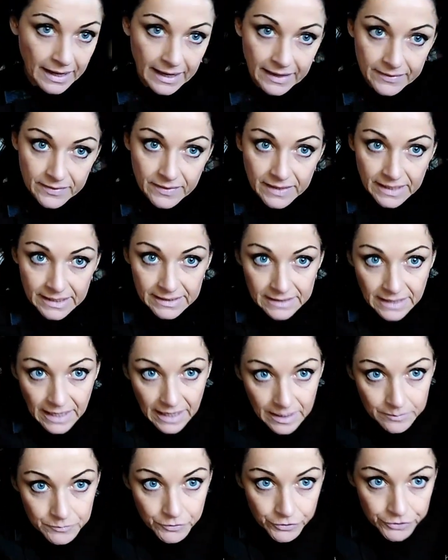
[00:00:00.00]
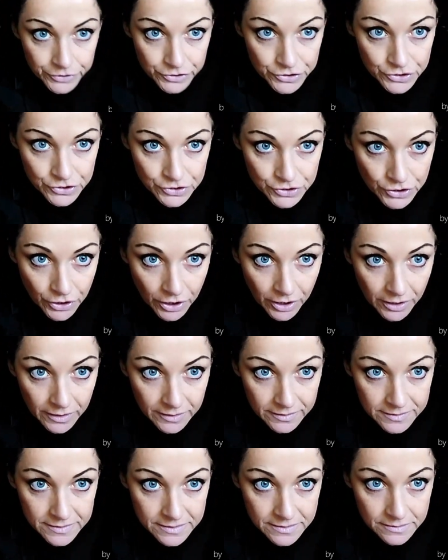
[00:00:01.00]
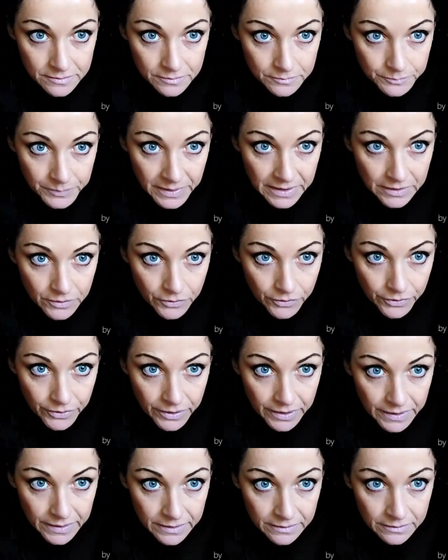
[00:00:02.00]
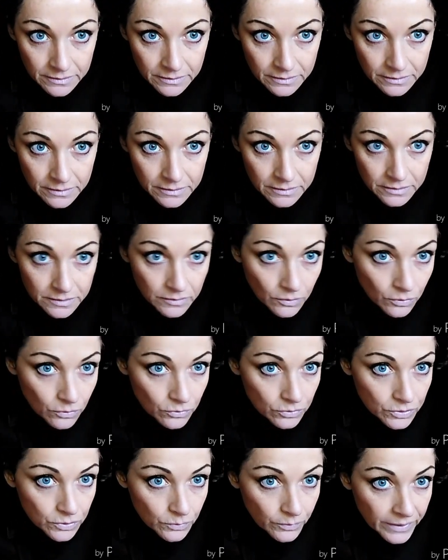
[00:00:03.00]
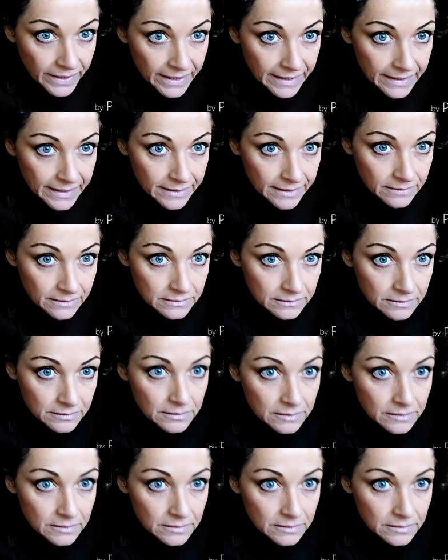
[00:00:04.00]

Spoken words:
And then I'm going to start by going all the way